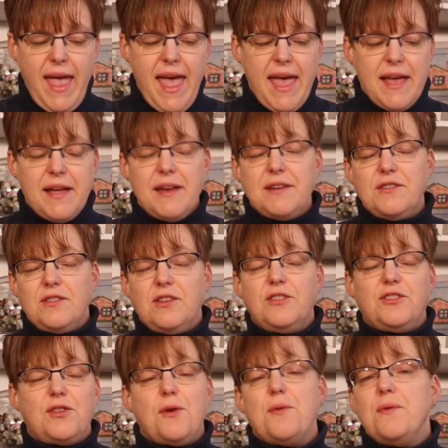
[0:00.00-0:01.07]
and
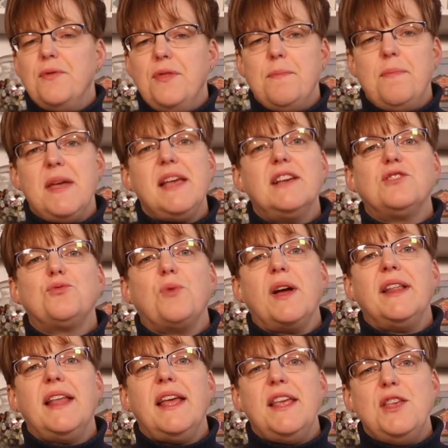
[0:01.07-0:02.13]
so the biggest
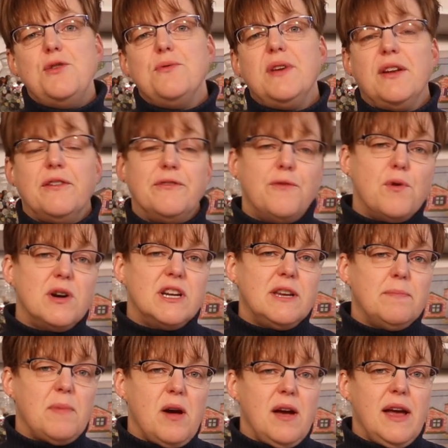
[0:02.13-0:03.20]
one that you can afford to
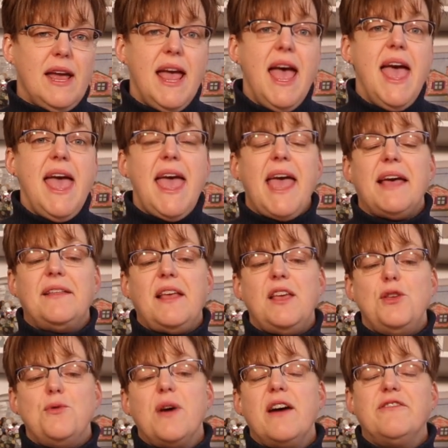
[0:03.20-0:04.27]
buy and that
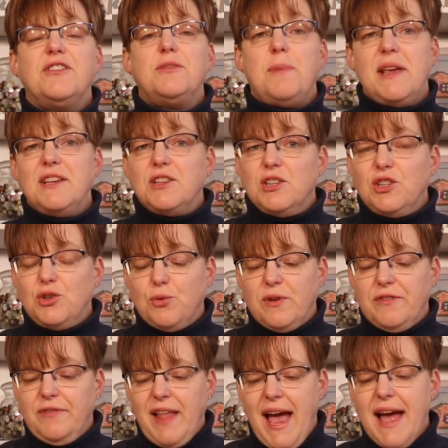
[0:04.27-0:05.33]
you have space to store
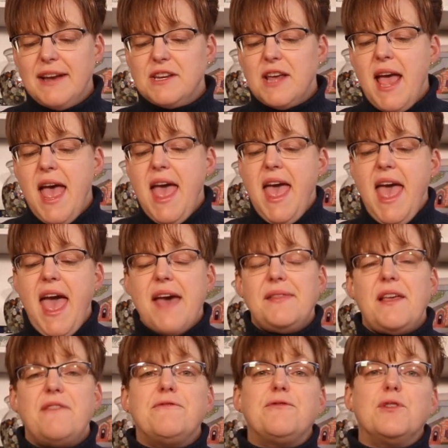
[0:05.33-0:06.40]
flat. And
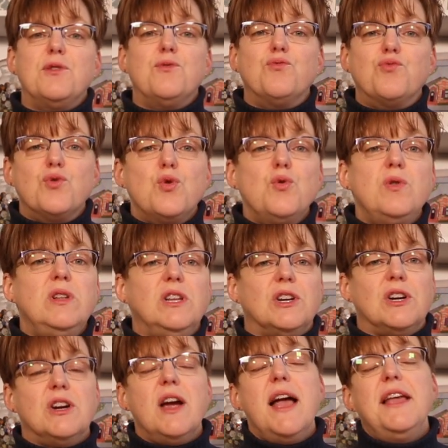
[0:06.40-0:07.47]
then for a
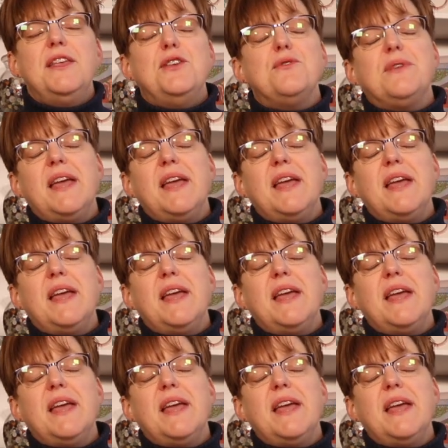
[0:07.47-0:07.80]
ruler, you